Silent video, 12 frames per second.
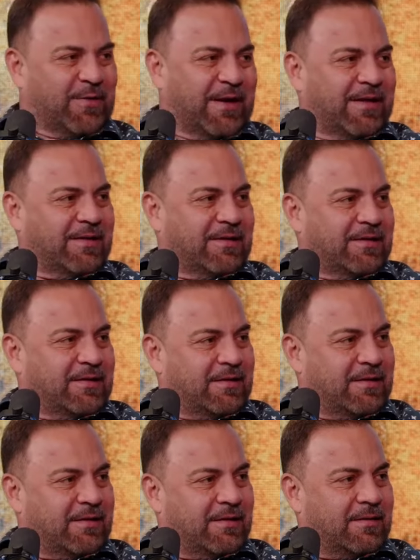And you had quick
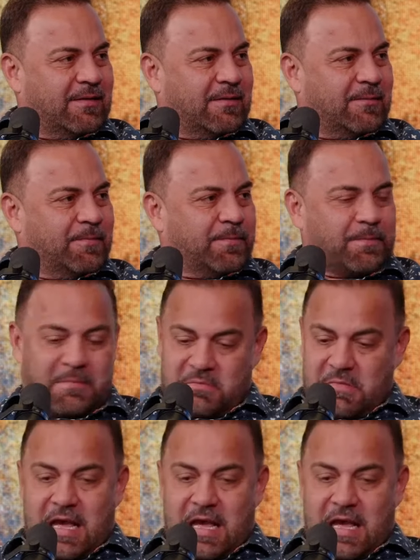obedience. You went and did it.